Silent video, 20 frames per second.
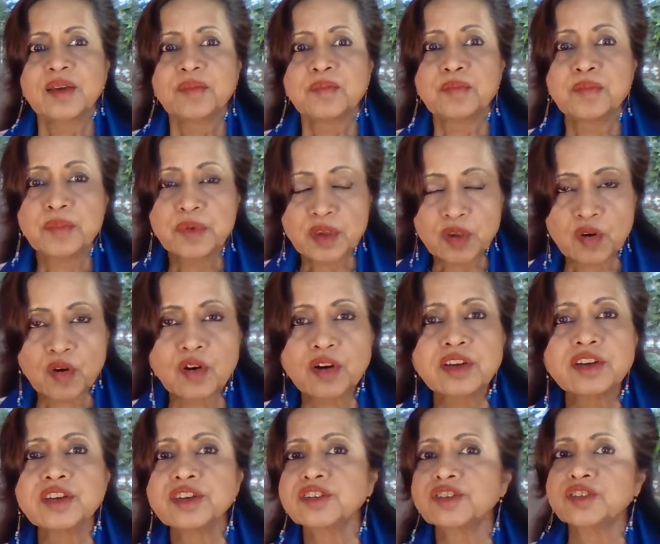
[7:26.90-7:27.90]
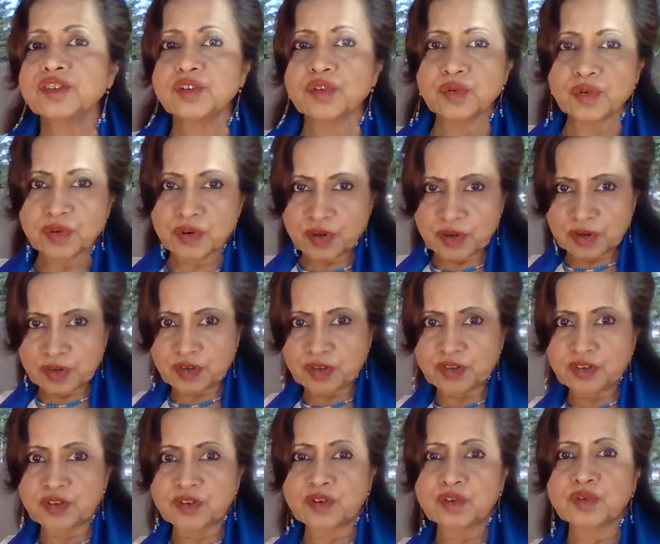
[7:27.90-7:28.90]
Muon
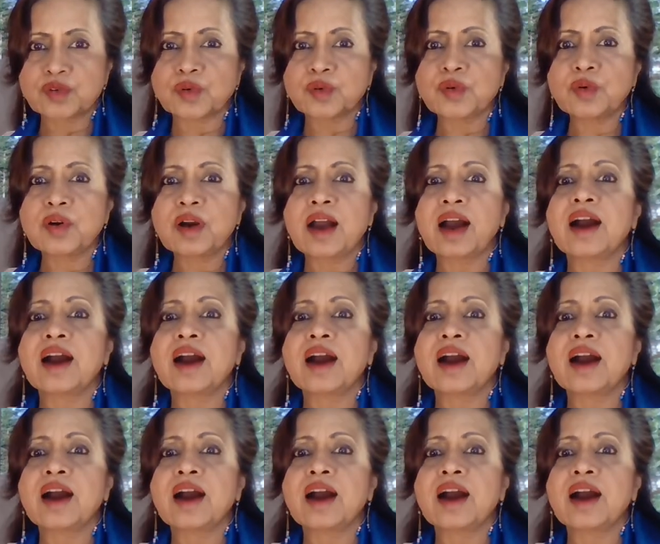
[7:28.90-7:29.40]
neutrino